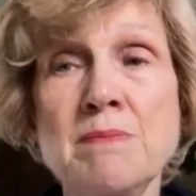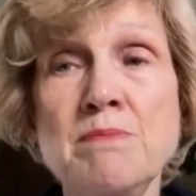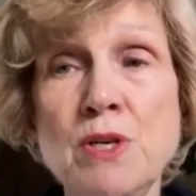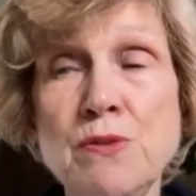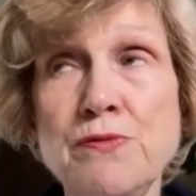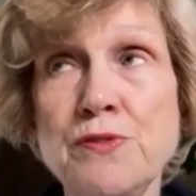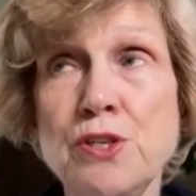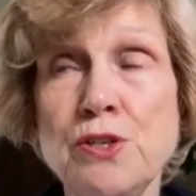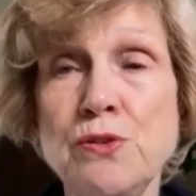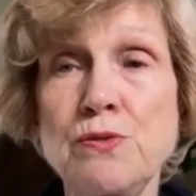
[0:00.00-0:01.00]
moved
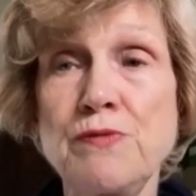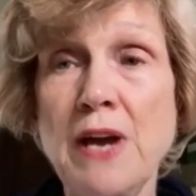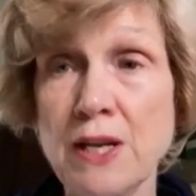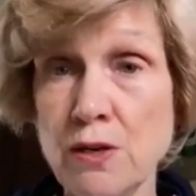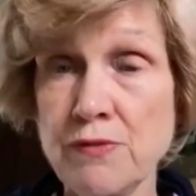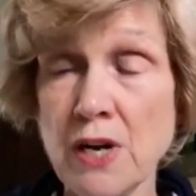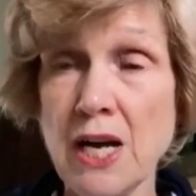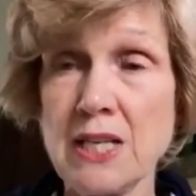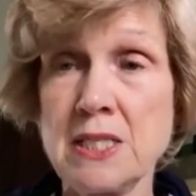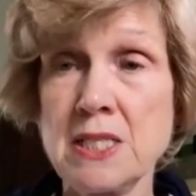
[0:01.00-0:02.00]
to Vancouver
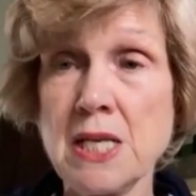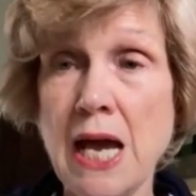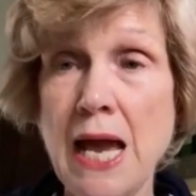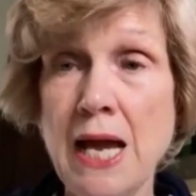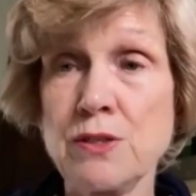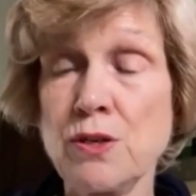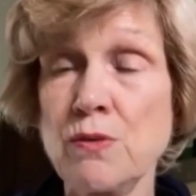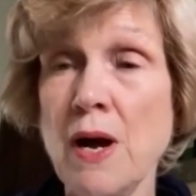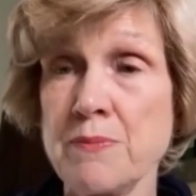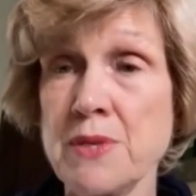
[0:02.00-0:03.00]
Island and
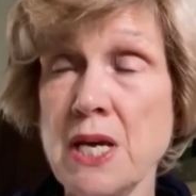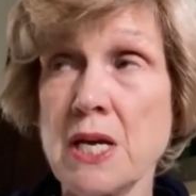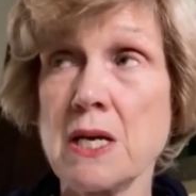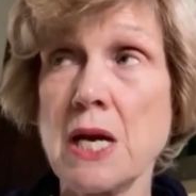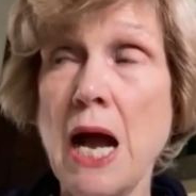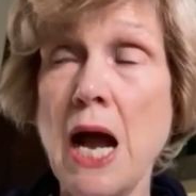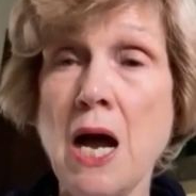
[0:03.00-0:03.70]
grew up there,